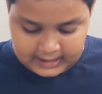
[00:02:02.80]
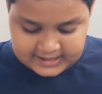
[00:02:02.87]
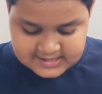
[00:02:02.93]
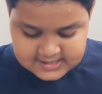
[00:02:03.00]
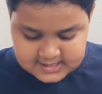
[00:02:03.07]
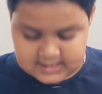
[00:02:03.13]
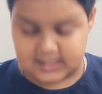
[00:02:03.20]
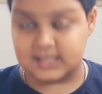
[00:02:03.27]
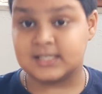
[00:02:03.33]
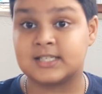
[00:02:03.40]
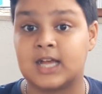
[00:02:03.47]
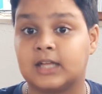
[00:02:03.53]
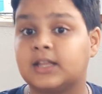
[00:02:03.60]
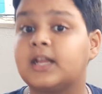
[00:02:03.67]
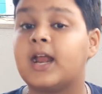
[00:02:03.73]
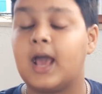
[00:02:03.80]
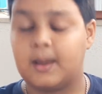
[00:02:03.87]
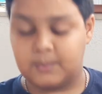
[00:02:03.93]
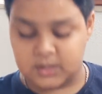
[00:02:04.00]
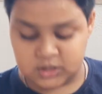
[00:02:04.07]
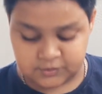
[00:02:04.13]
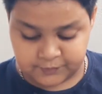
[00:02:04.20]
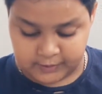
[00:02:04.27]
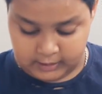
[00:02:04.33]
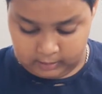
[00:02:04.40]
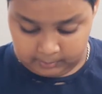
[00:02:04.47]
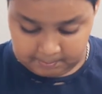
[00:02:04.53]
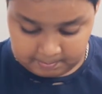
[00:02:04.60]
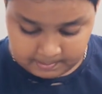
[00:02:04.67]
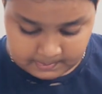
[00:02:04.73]
lies in the southern
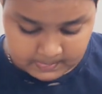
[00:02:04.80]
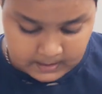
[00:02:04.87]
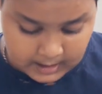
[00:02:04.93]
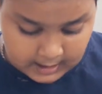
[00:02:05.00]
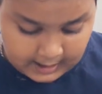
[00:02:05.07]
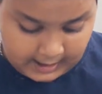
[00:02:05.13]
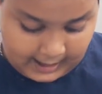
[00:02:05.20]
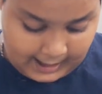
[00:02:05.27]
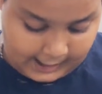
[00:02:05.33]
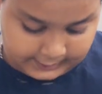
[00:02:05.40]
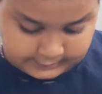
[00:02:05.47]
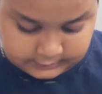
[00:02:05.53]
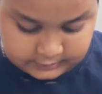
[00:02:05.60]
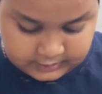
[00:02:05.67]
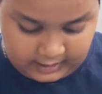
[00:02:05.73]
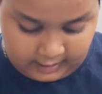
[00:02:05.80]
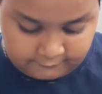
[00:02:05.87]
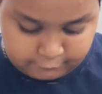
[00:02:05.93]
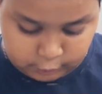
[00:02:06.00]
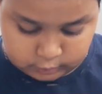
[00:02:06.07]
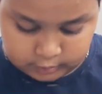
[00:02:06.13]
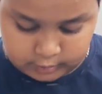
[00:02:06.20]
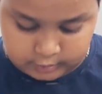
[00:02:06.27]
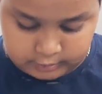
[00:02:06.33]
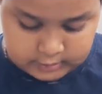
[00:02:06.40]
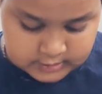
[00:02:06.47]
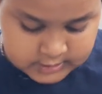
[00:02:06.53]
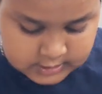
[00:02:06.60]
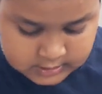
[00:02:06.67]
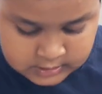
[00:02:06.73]
hemisphere, and therefore
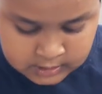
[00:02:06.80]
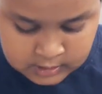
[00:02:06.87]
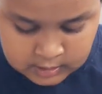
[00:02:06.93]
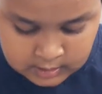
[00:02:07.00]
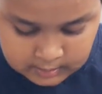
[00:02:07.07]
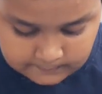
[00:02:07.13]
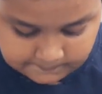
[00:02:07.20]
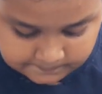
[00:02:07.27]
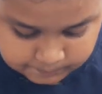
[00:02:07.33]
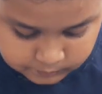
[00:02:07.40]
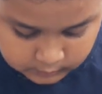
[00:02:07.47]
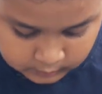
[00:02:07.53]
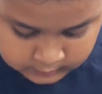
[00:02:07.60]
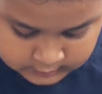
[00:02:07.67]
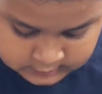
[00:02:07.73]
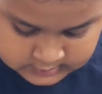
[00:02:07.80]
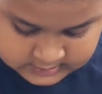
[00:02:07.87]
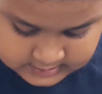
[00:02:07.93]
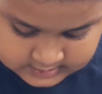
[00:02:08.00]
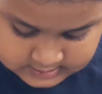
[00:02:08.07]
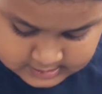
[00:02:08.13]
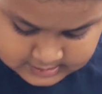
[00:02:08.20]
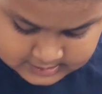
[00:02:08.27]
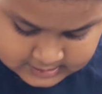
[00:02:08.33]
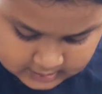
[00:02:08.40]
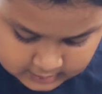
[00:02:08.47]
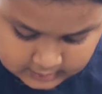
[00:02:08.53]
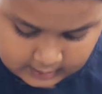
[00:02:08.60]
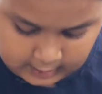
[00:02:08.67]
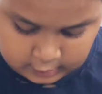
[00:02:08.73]
the seasons
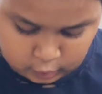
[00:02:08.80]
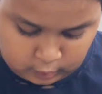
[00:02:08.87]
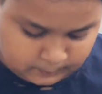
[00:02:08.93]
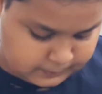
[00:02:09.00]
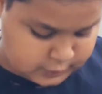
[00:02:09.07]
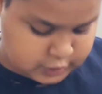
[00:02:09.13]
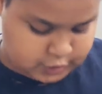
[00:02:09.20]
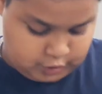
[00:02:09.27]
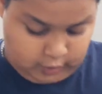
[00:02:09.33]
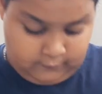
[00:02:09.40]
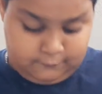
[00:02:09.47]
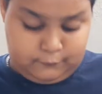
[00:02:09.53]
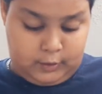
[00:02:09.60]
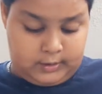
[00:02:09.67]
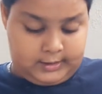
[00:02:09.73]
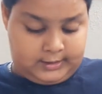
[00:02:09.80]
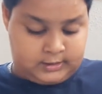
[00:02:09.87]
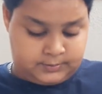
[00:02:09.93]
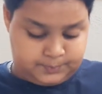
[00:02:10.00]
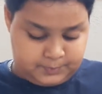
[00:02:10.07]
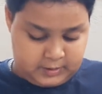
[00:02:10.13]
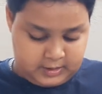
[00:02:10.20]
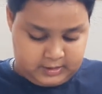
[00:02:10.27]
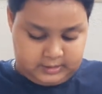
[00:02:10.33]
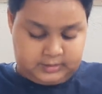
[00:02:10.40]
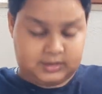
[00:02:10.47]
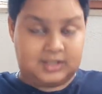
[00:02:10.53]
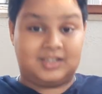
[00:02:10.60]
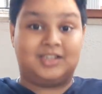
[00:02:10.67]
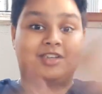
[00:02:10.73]
here are opposite of what
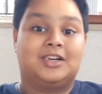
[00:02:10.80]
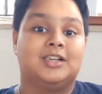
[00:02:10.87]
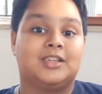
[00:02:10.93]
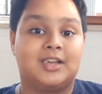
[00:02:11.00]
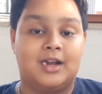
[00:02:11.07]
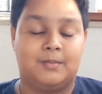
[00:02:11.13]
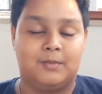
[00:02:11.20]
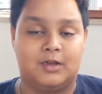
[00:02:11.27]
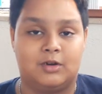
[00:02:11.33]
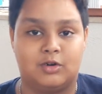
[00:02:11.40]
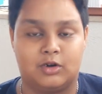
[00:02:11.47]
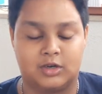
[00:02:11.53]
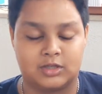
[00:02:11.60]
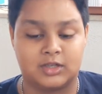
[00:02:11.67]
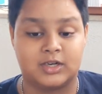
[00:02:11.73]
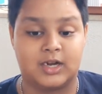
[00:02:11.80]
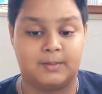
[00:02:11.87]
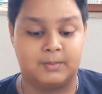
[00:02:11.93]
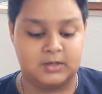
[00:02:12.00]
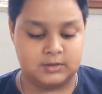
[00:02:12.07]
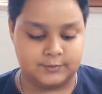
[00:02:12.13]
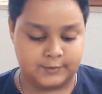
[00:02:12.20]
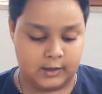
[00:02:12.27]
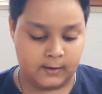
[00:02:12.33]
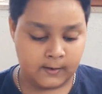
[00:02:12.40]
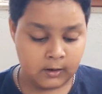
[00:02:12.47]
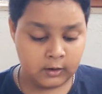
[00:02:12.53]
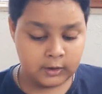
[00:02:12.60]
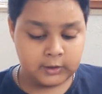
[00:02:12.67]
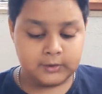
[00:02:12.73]
experienced in the northern hemisphere.
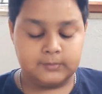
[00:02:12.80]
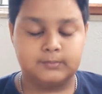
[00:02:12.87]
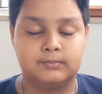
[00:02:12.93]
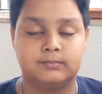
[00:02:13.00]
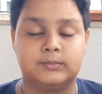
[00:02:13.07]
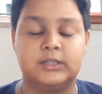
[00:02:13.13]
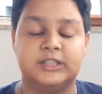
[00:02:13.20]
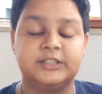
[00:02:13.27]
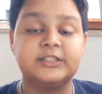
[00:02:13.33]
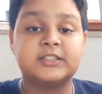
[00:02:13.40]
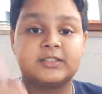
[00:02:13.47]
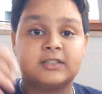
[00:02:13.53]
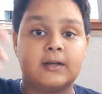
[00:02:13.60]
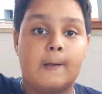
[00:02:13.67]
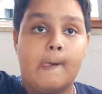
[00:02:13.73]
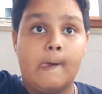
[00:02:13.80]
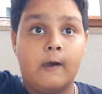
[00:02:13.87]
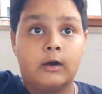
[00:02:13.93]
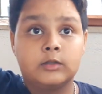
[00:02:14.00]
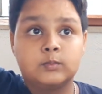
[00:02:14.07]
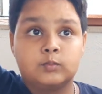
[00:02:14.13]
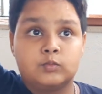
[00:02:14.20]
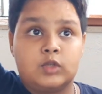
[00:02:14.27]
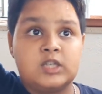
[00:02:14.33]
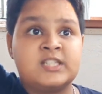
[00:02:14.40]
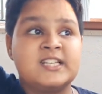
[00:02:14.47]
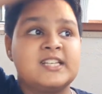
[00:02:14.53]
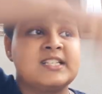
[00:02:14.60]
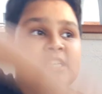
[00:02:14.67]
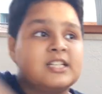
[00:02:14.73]
Means the
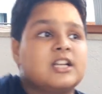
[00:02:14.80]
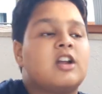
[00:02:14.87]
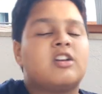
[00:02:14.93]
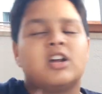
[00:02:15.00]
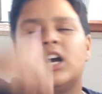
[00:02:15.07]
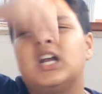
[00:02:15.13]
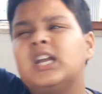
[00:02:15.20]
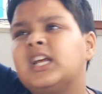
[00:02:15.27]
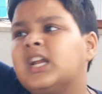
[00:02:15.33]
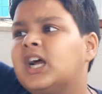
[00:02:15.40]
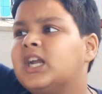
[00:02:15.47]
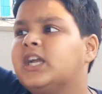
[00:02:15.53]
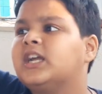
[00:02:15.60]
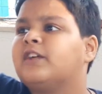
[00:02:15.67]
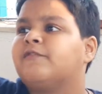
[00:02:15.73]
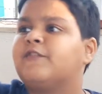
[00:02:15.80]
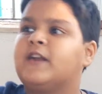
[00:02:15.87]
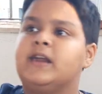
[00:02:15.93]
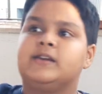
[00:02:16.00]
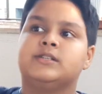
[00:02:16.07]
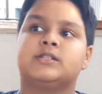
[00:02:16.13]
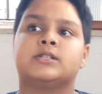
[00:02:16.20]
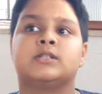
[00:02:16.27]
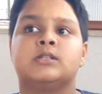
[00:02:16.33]
seasons are really different.